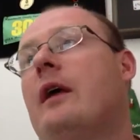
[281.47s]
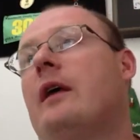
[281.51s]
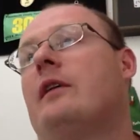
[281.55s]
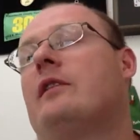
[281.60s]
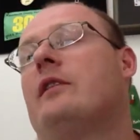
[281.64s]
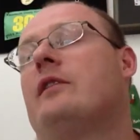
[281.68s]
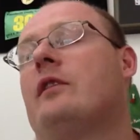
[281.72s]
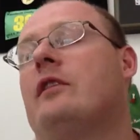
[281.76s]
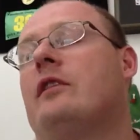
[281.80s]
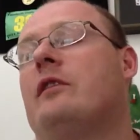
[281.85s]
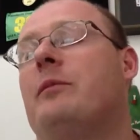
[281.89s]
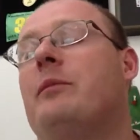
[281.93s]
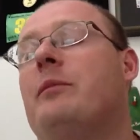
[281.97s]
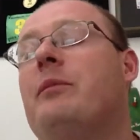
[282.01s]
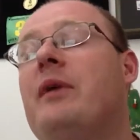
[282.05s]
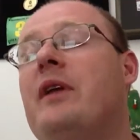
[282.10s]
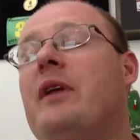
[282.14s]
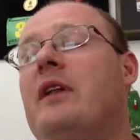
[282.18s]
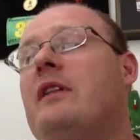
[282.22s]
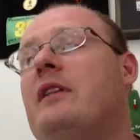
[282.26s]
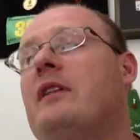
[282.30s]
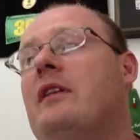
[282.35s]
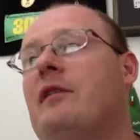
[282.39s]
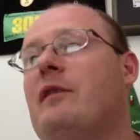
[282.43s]
So it's
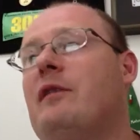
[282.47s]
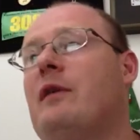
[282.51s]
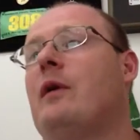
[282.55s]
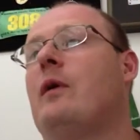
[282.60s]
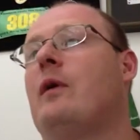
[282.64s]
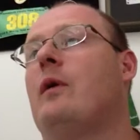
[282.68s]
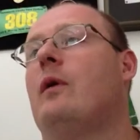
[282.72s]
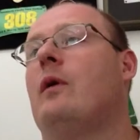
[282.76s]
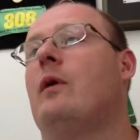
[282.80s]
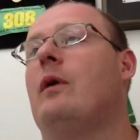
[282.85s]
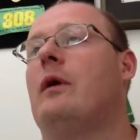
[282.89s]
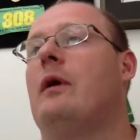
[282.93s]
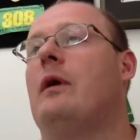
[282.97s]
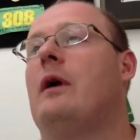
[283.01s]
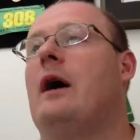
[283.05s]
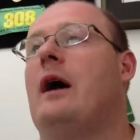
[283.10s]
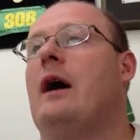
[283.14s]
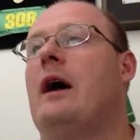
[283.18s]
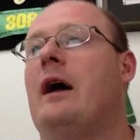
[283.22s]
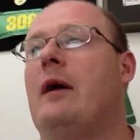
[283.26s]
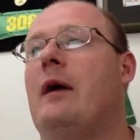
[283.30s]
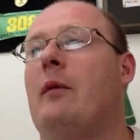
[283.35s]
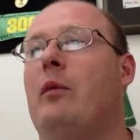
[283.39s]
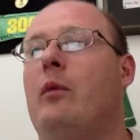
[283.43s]
been difficult.
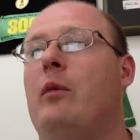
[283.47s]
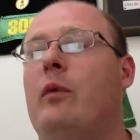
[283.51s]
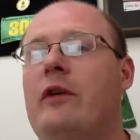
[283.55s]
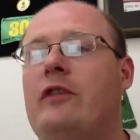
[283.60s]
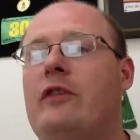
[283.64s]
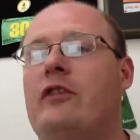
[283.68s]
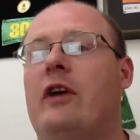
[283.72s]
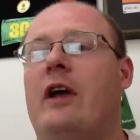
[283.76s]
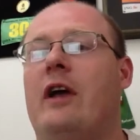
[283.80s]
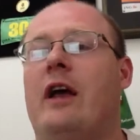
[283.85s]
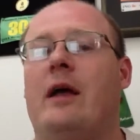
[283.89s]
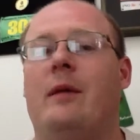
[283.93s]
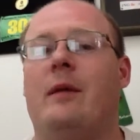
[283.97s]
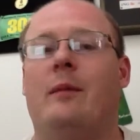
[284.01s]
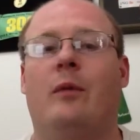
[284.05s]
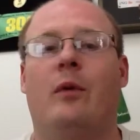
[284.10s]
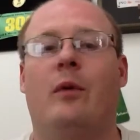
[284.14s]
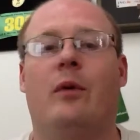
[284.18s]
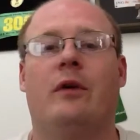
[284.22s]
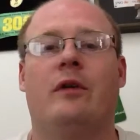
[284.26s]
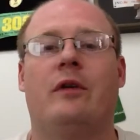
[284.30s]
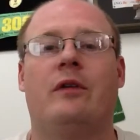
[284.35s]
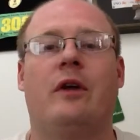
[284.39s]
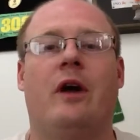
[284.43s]
I wish I had
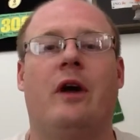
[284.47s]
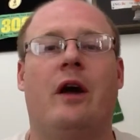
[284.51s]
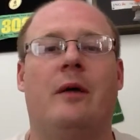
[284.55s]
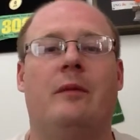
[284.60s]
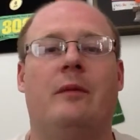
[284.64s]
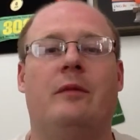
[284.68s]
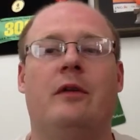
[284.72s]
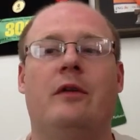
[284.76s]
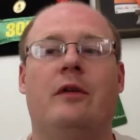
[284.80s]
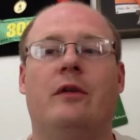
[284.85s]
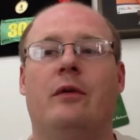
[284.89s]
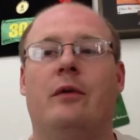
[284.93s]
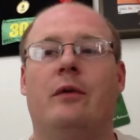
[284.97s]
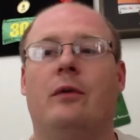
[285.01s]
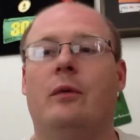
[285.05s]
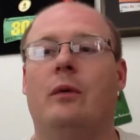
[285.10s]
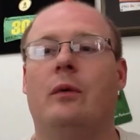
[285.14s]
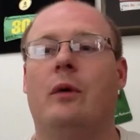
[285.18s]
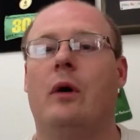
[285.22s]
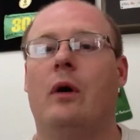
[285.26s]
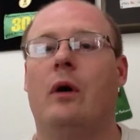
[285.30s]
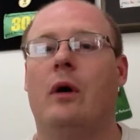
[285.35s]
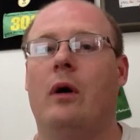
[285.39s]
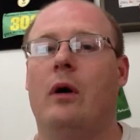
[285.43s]
more time to
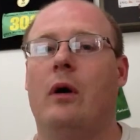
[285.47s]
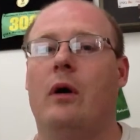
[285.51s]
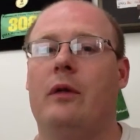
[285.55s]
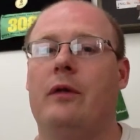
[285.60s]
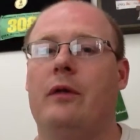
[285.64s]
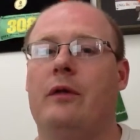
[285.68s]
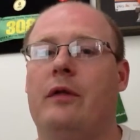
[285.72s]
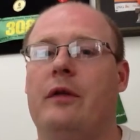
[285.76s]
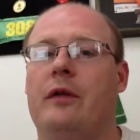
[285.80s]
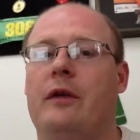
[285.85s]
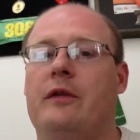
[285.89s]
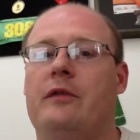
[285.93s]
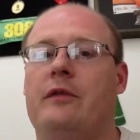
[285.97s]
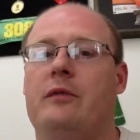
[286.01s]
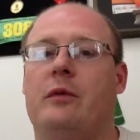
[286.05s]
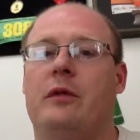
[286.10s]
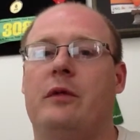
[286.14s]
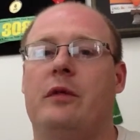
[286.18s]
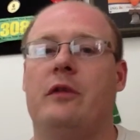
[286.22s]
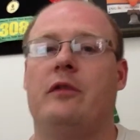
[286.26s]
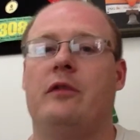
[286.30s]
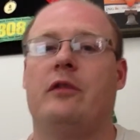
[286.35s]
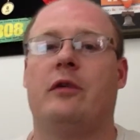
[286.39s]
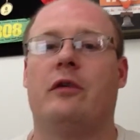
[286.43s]
do all the things
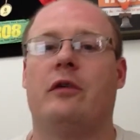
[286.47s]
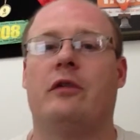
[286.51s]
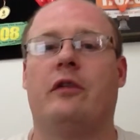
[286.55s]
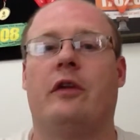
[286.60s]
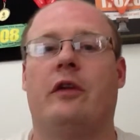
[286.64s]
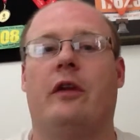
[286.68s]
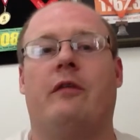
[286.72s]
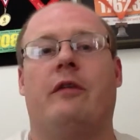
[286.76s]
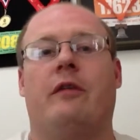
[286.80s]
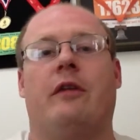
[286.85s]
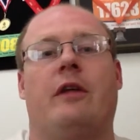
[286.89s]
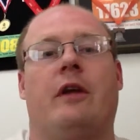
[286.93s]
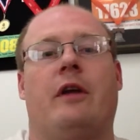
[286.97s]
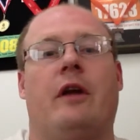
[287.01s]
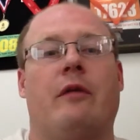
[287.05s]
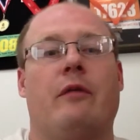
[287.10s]
with the church and everything.